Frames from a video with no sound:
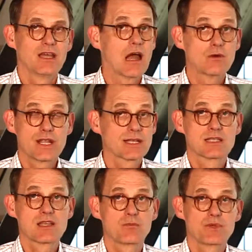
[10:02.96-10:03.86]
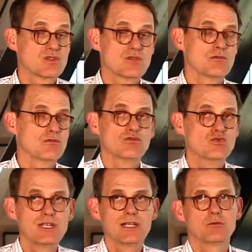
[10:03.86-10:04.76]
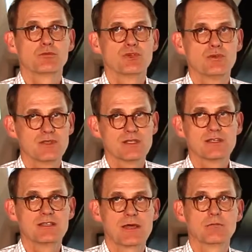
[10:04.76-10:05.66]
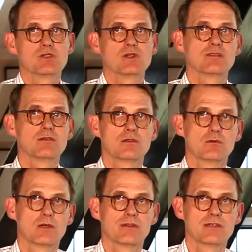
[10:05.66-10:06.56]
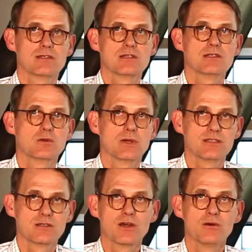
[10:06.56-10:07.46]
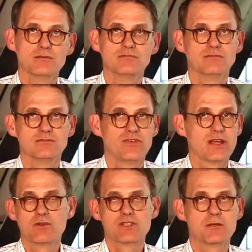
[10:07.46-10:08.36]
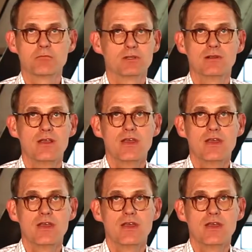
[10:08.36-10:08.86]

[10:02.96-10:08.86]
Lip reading: Our next step is to really improve this and demonstrate to the world that this is the way to go. Very simple.